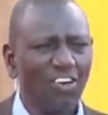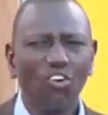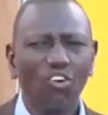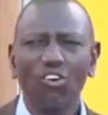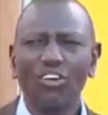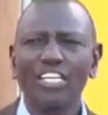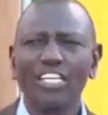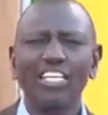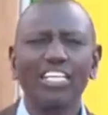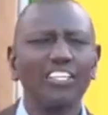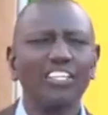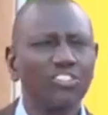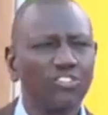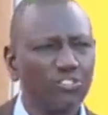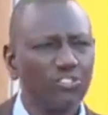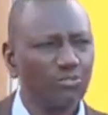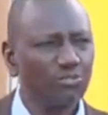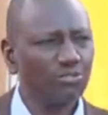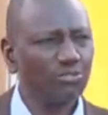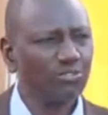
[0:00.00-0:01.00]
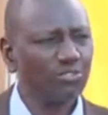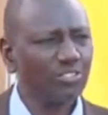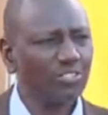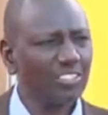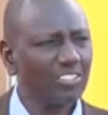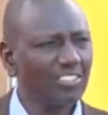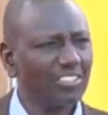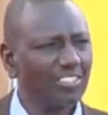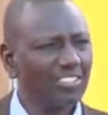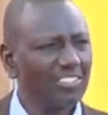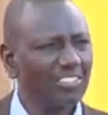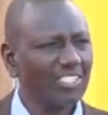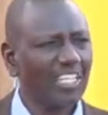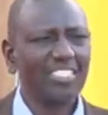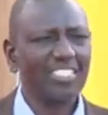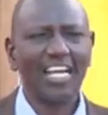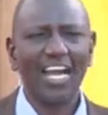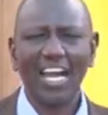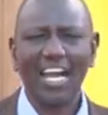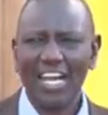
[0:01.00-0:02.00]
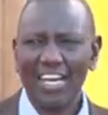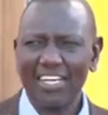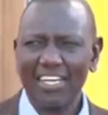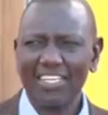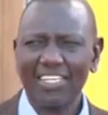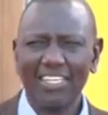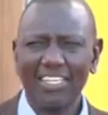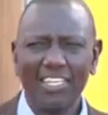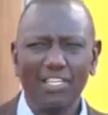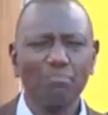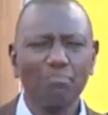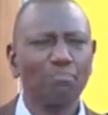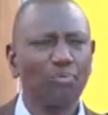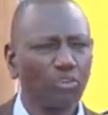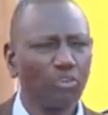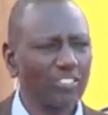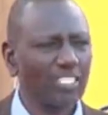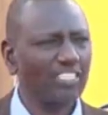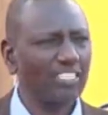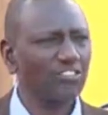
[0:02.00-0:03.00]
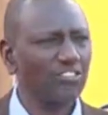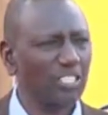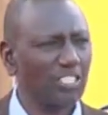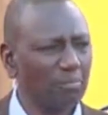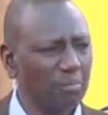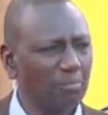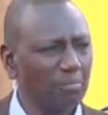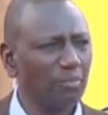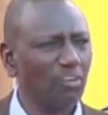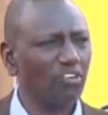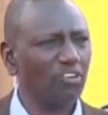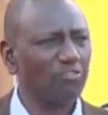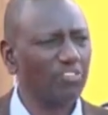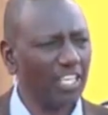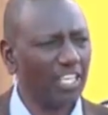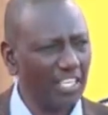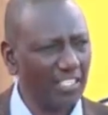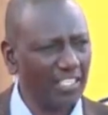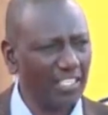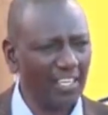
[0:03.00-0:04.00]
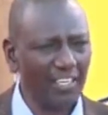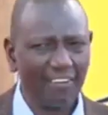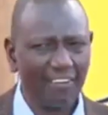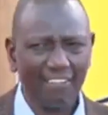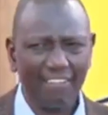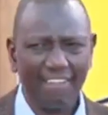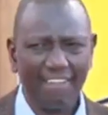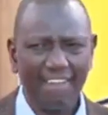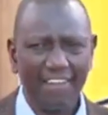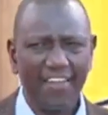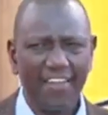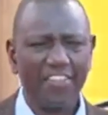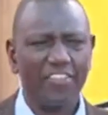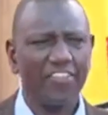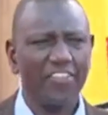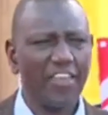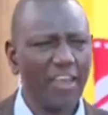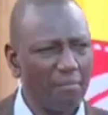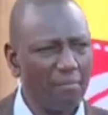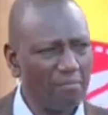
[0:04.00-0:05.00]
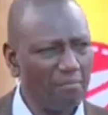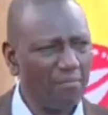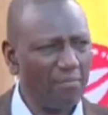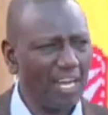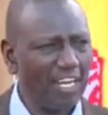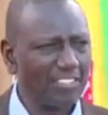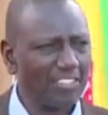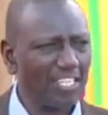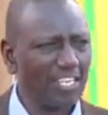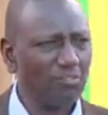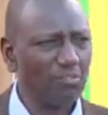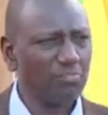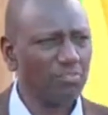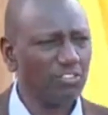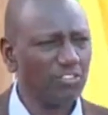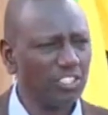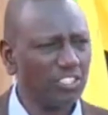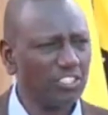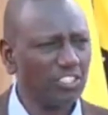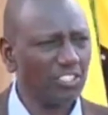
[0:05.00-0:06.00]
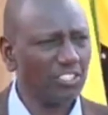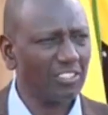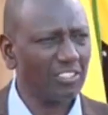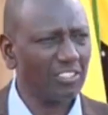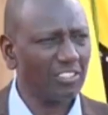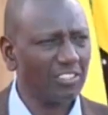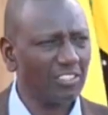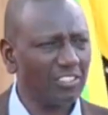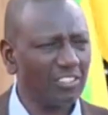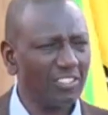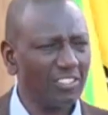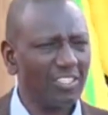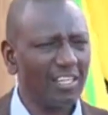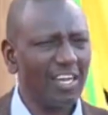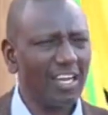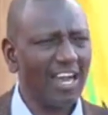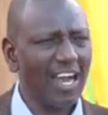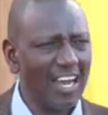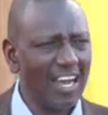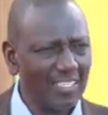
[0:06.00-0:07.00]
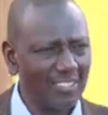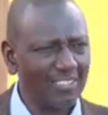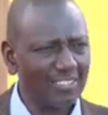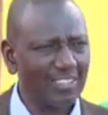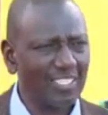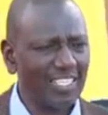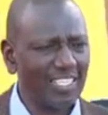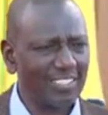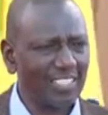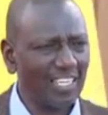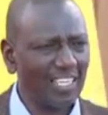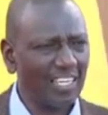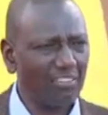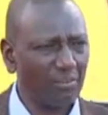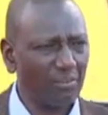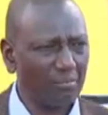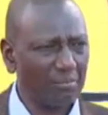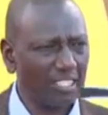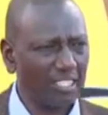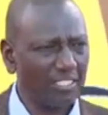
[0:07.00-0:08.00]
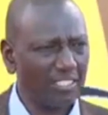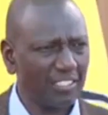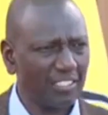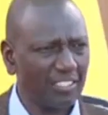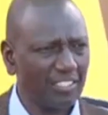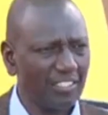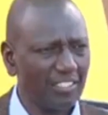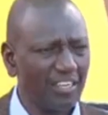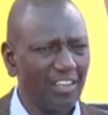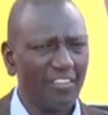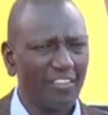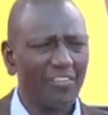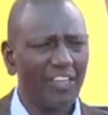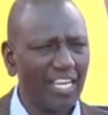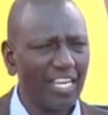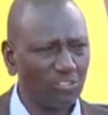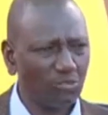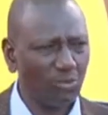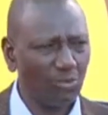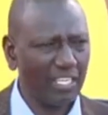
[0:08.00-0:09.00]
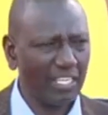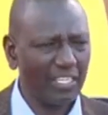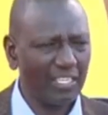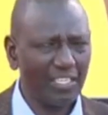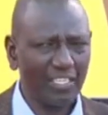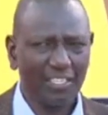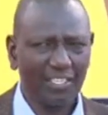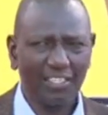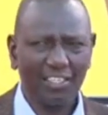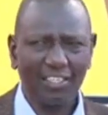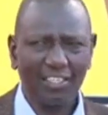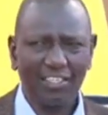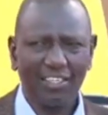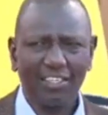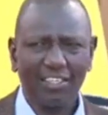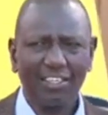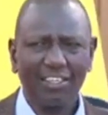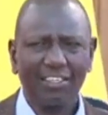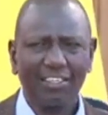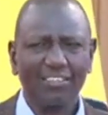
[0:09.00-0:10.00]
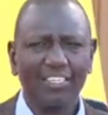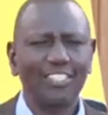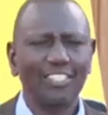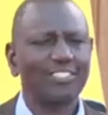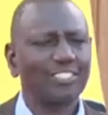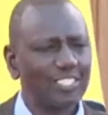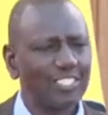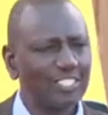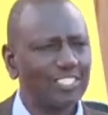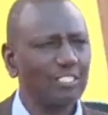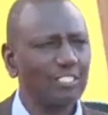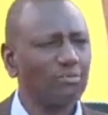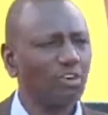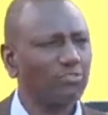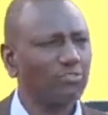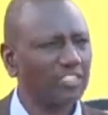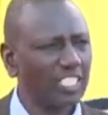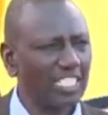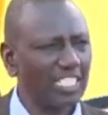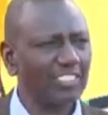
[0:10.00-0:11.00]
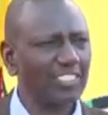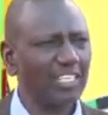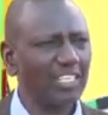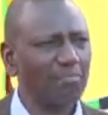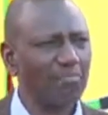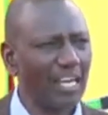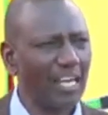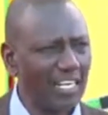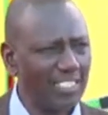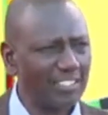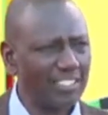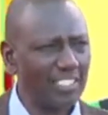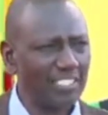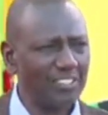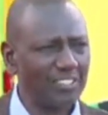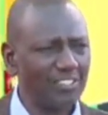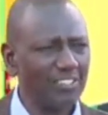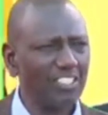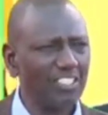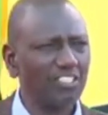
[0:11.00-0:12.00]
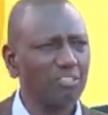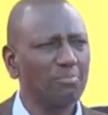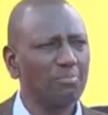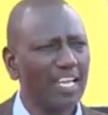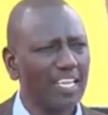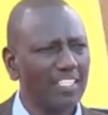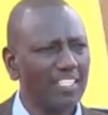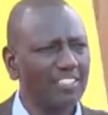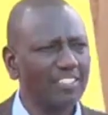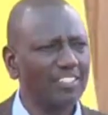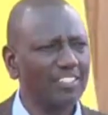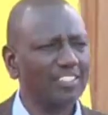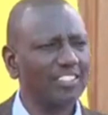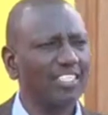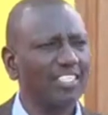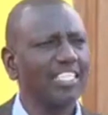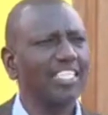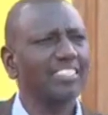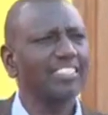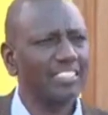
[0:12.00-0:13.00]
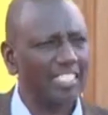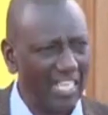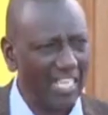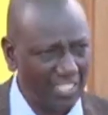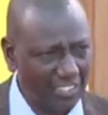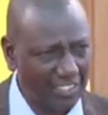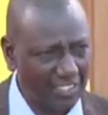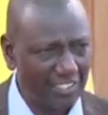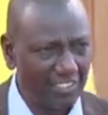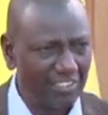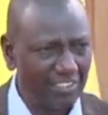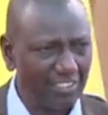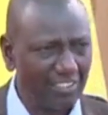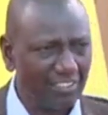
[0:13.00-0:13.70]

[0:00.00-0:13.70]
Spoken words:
on issues that are important to the people of Kenya, them as an opposition, us as a government. That way, the system of checks and balances remains intact.